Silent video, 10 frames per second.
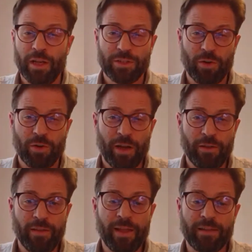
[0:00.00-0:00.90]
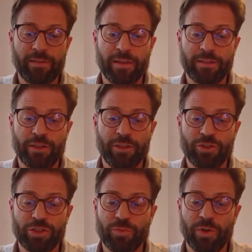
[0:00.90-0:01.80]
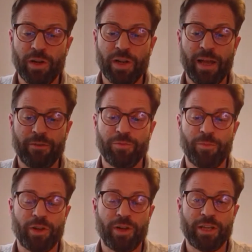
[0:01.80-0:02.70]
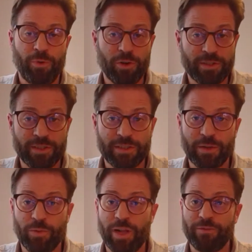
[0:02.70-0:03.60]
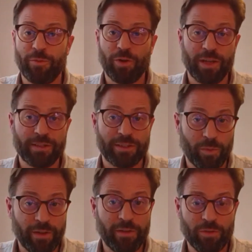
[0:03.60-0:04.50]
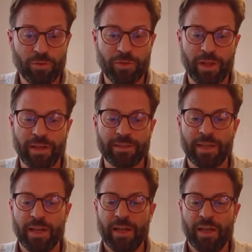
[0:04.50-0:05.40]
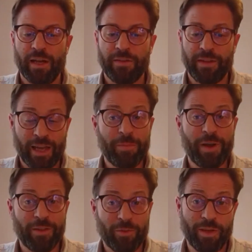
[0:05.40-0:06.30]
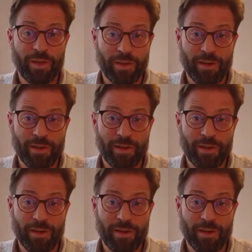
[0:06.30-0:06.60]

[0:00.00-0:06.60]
So I think that institutions will have to modernize policies. They will have to modernize the way they do things. They can, by the way,